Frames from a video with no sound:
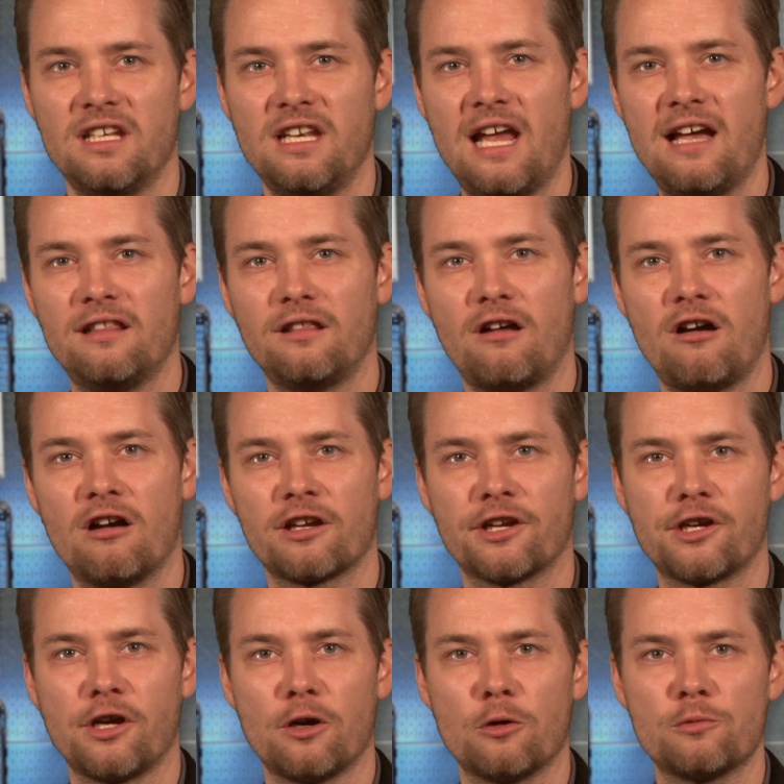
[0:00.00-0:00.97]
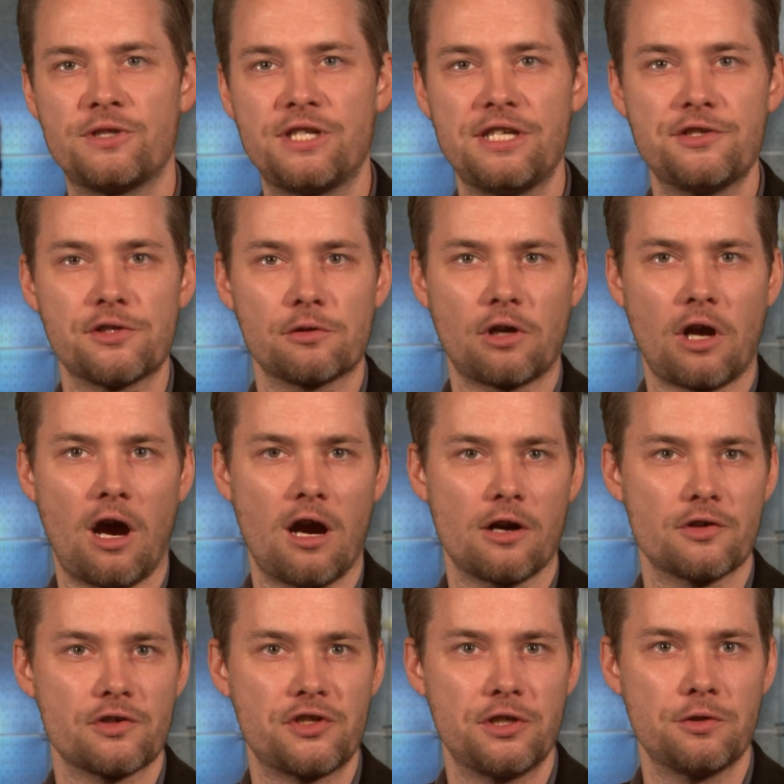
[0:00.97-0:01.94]
Not long ago, diesel
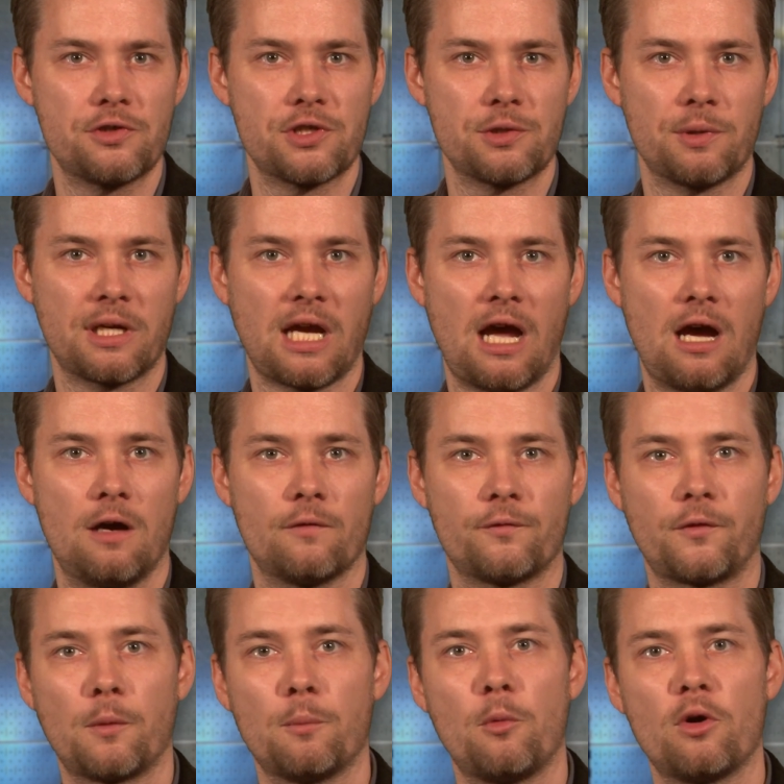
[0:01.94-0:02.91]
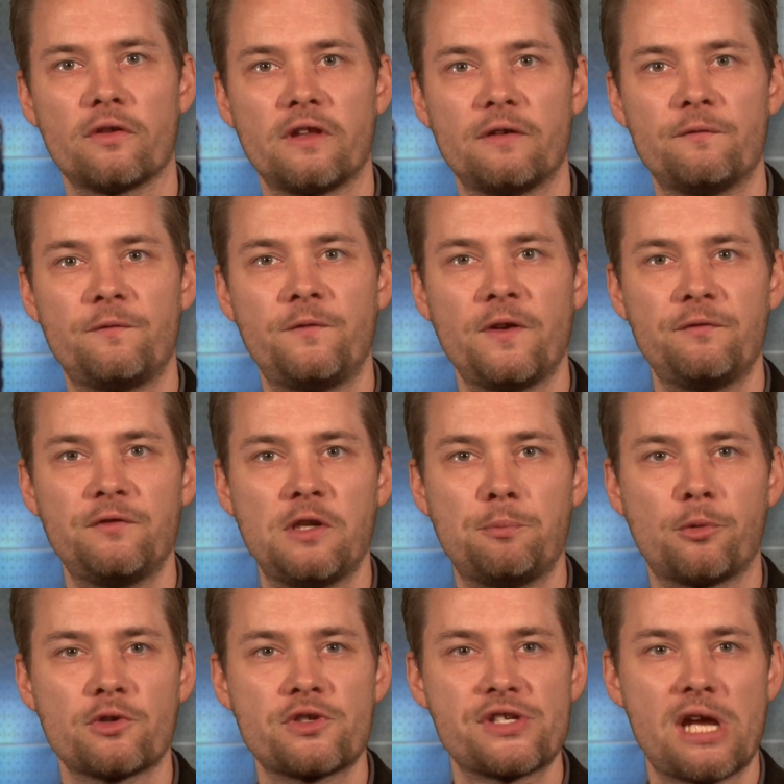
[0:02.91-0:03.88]
cars used to account for more than
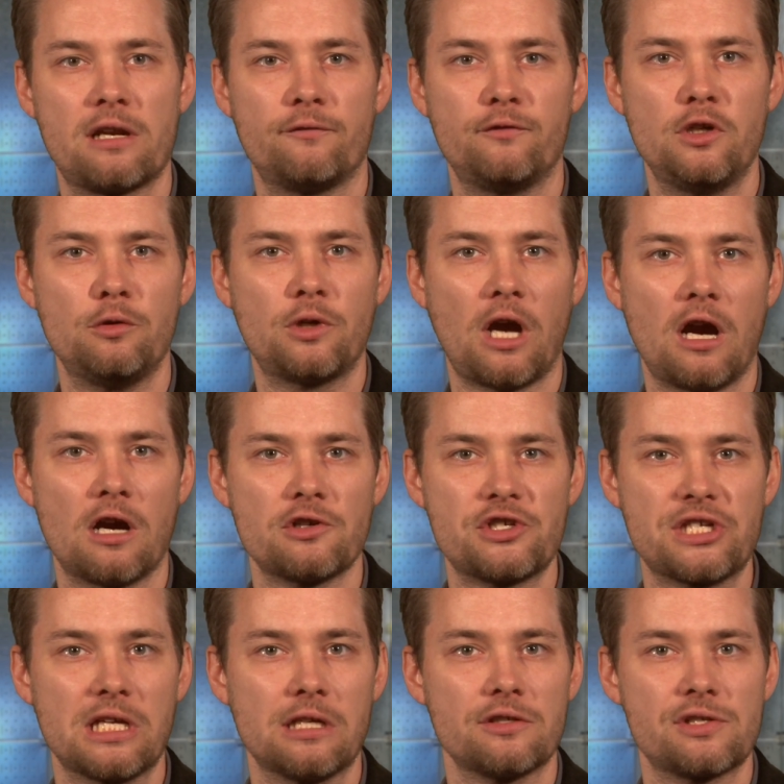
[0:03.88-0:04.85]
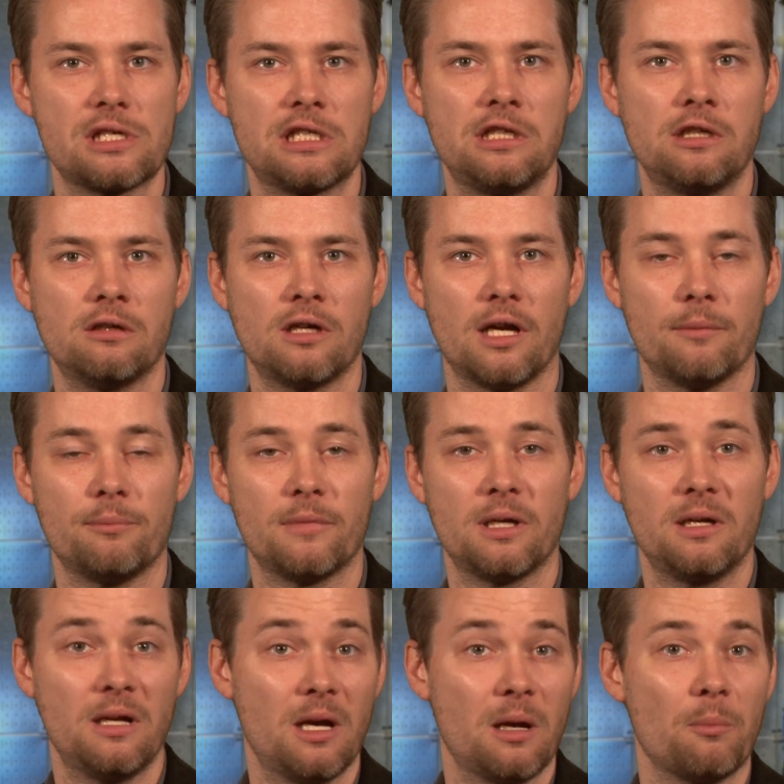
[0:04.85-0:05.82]
50% of new car sales in Europe,
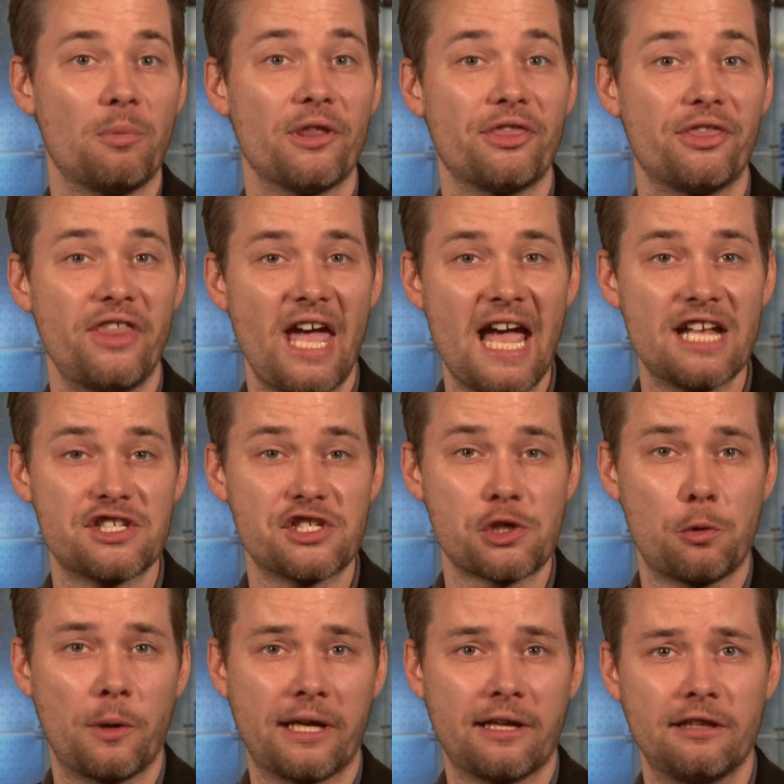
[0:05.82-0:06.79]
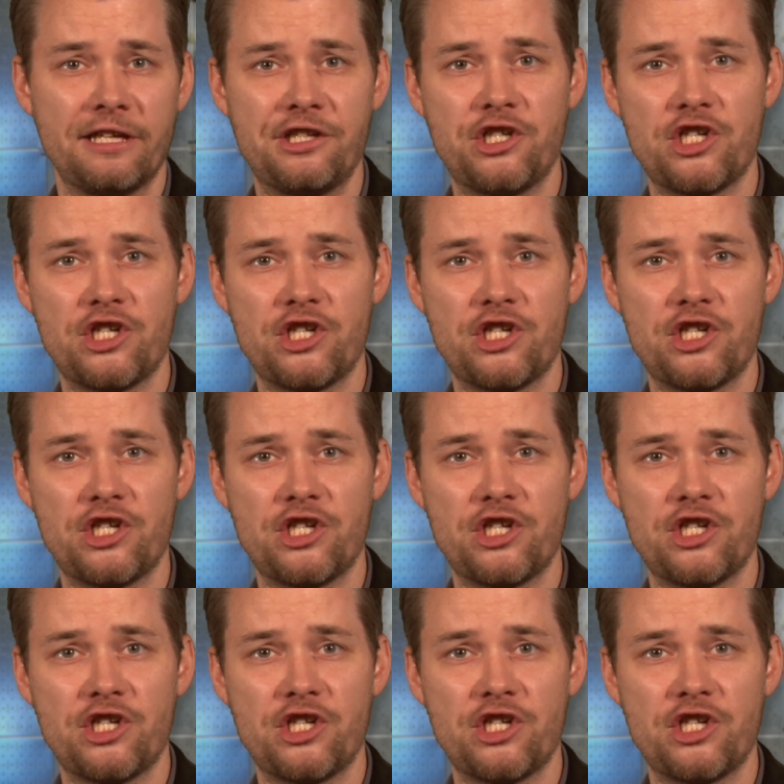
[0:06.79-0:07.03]
but that's quickly